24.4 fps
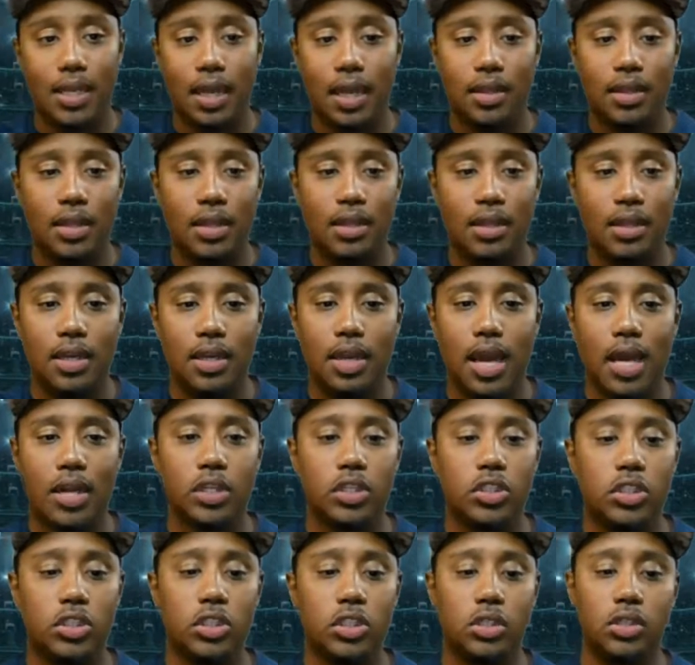I think the
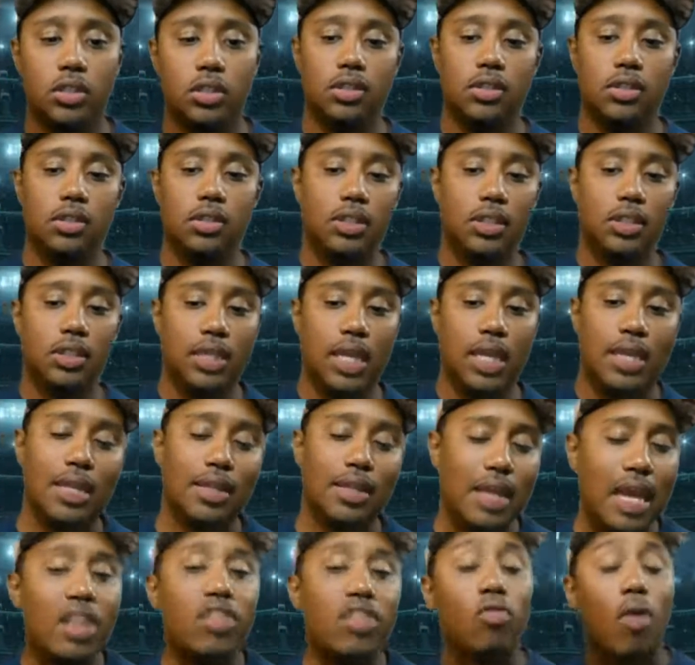Niners should have
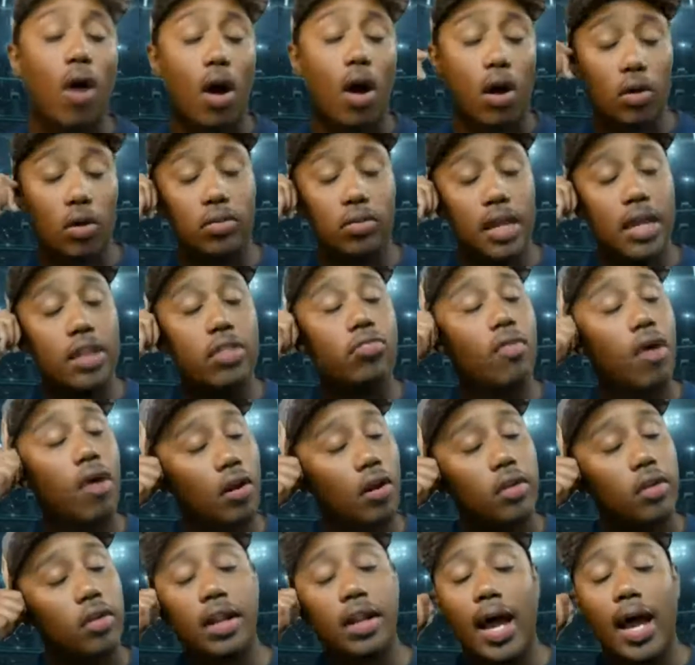they throttled
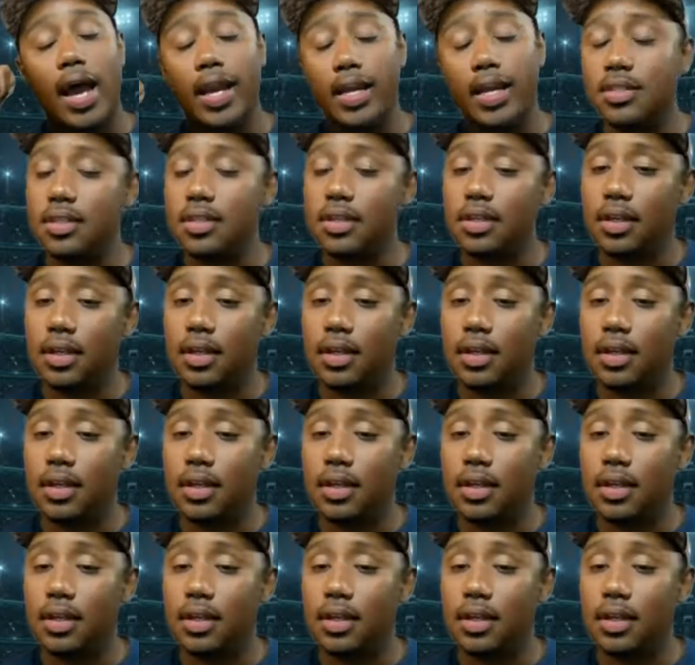the Lions.